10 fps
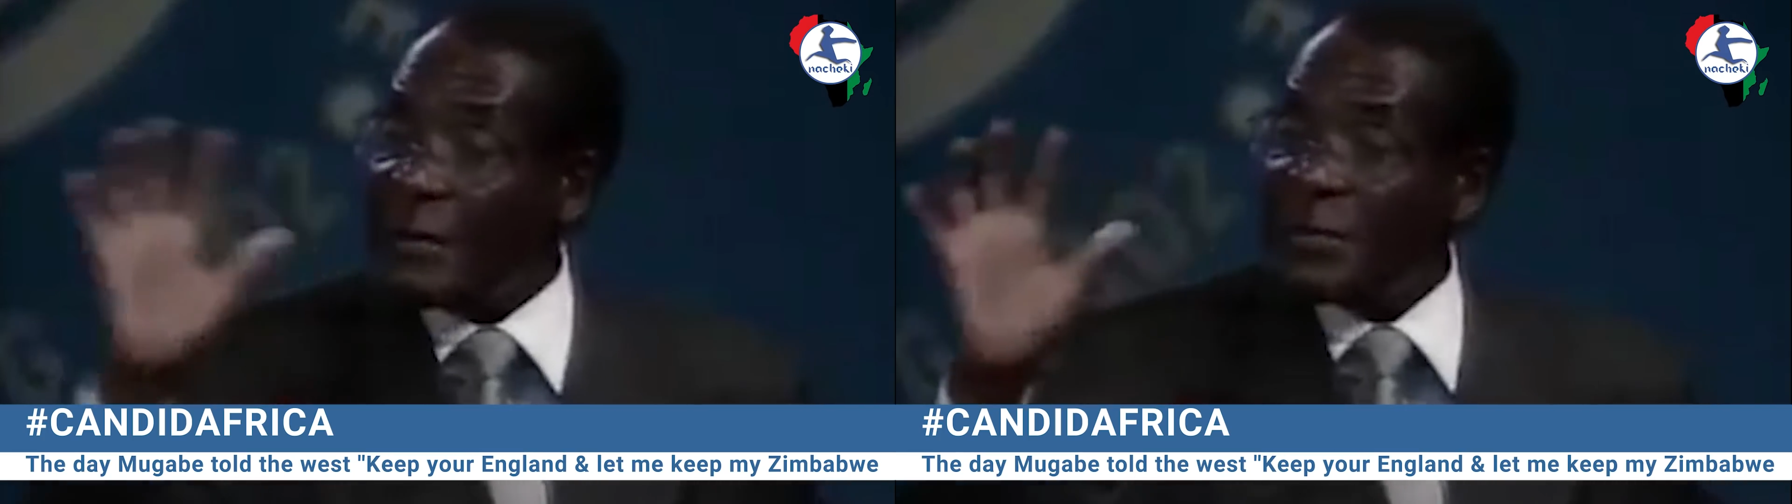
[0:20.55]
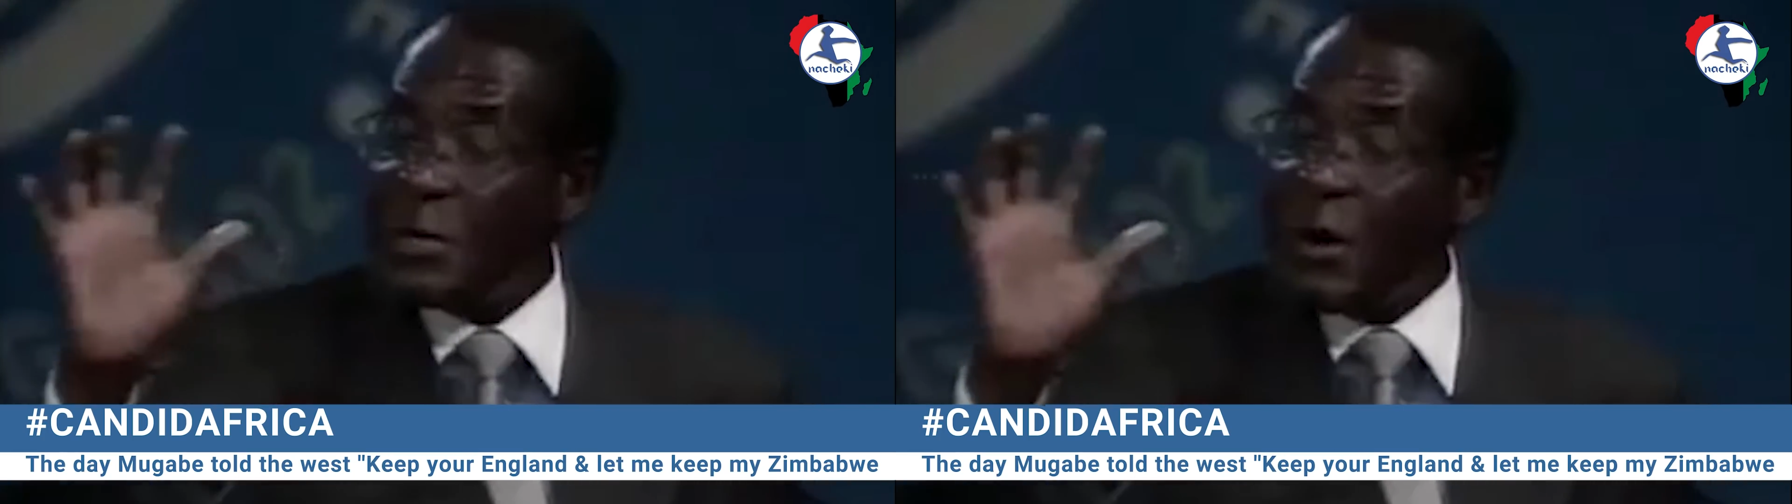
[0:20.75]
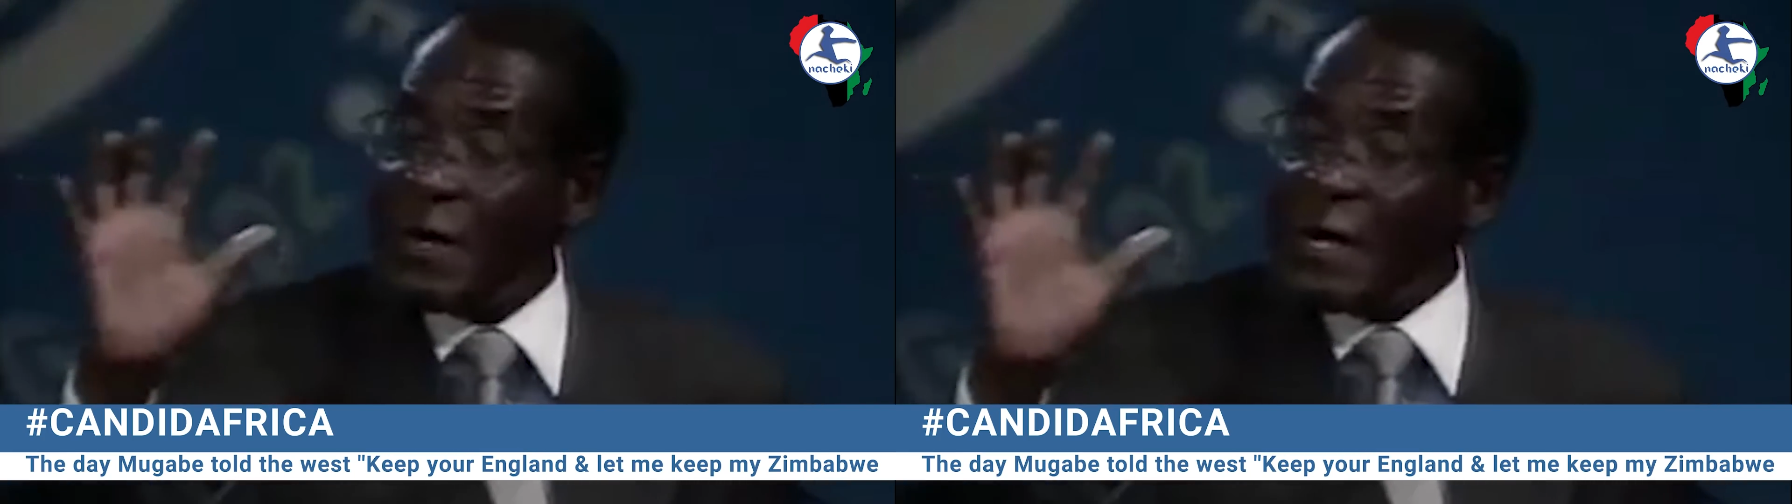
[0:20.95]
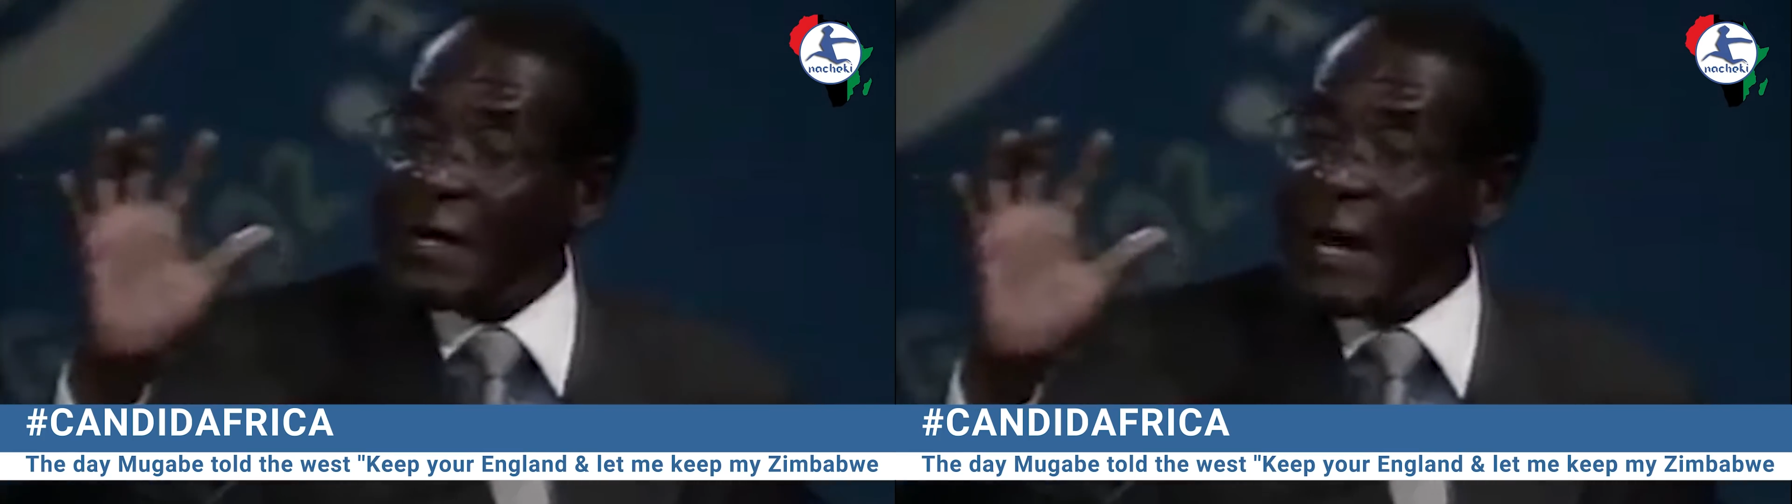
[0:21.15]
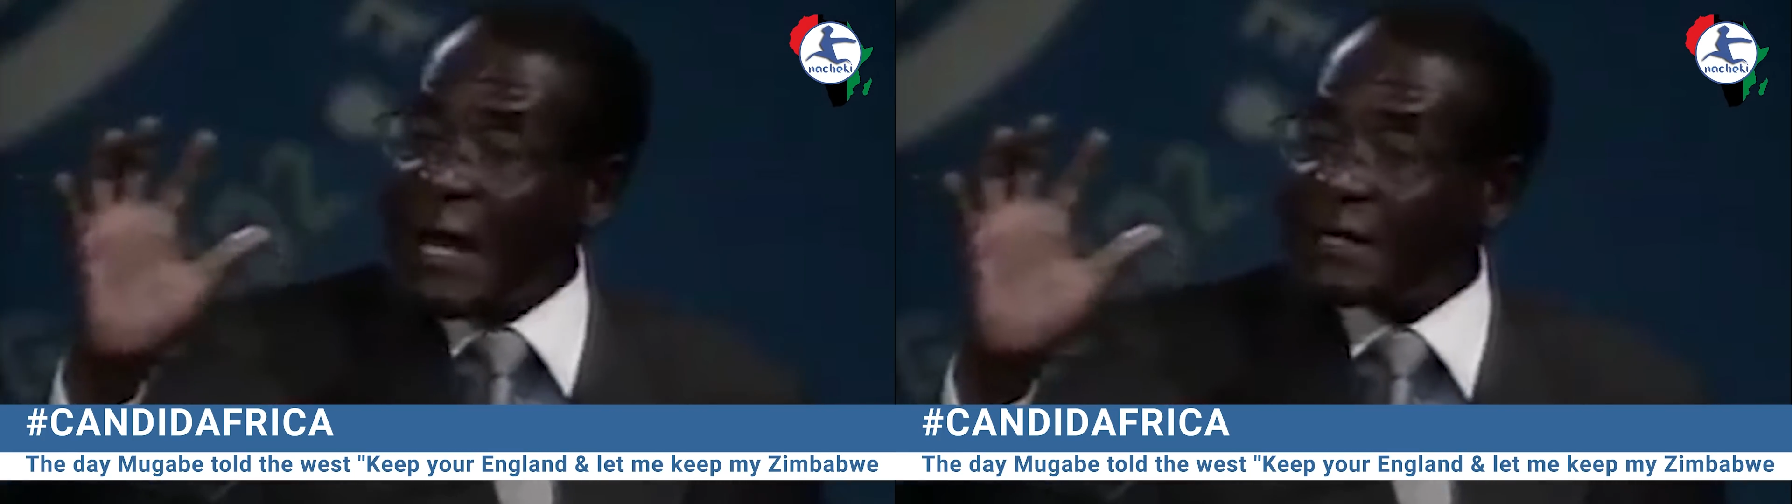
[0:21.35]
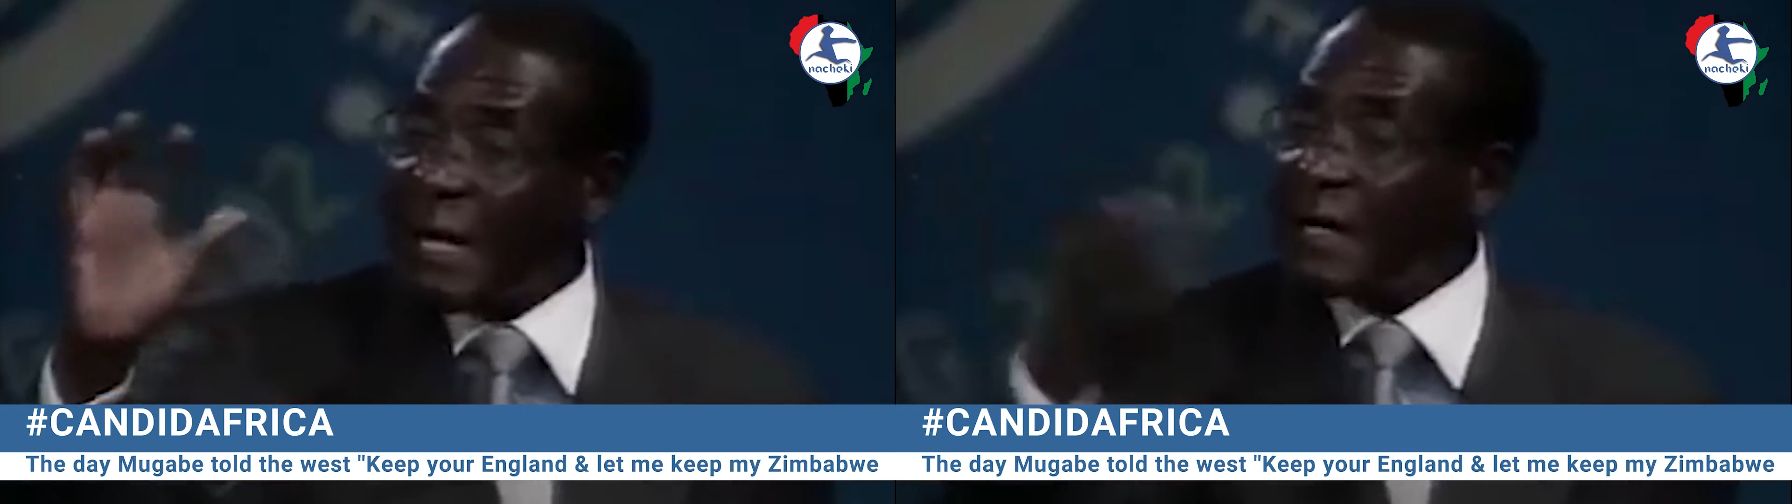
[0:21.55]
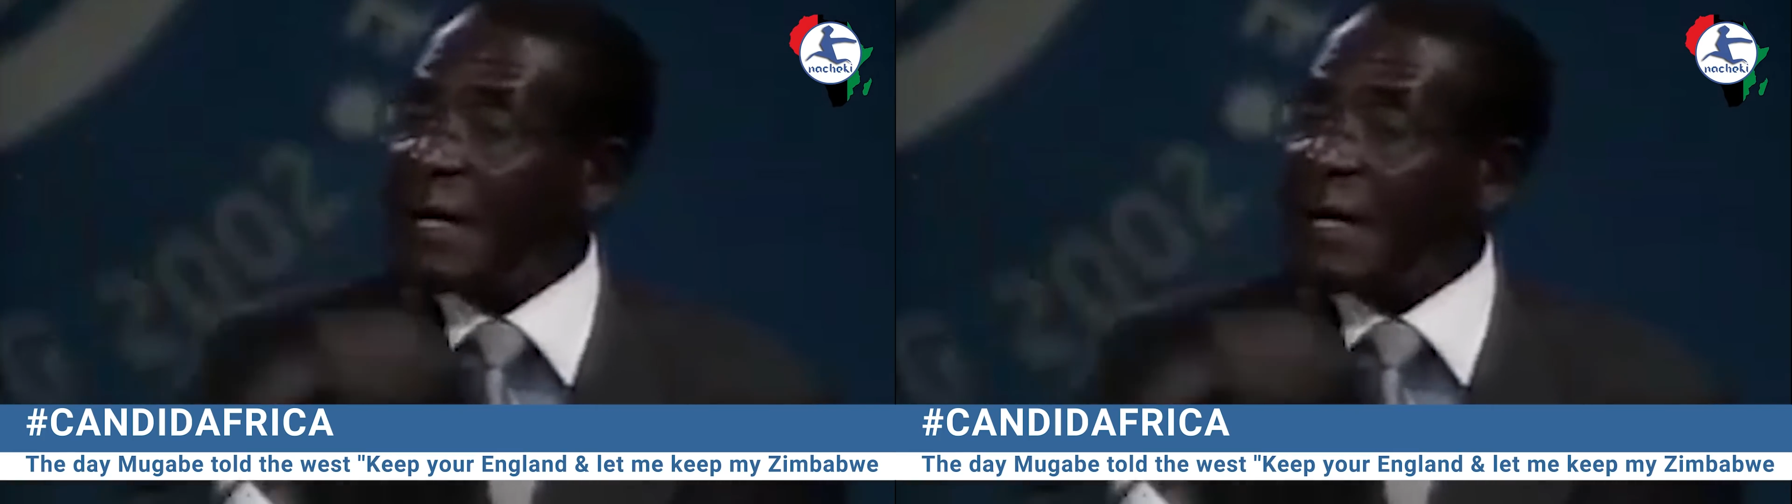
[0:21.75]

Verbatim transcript: keep your England